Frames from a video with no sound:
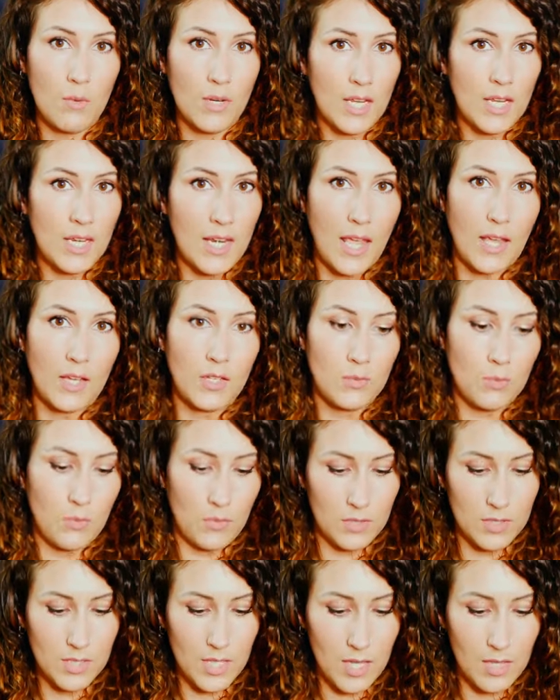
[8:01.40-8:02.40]
when I next
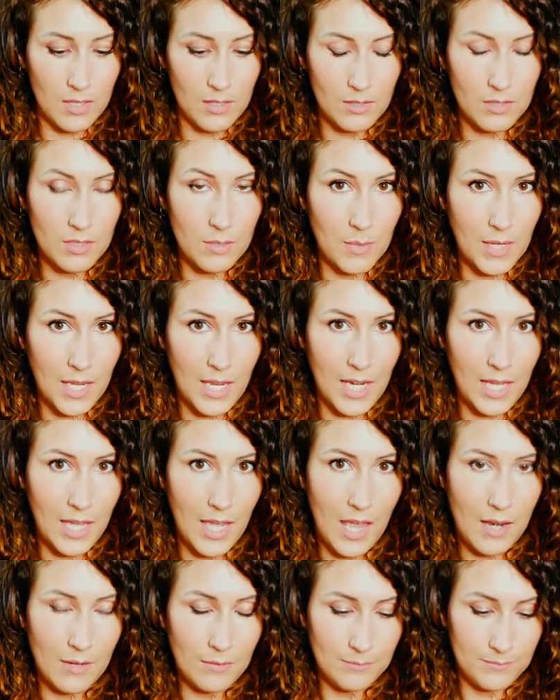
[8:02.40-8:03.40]
want it to begin
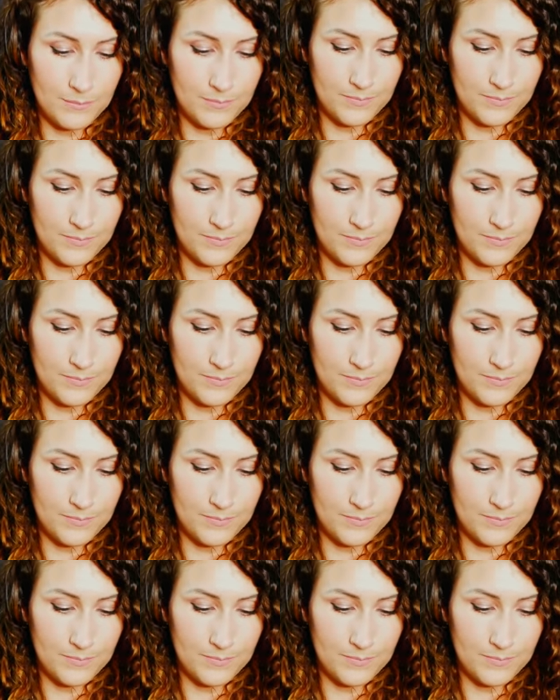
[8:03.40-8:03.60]
again.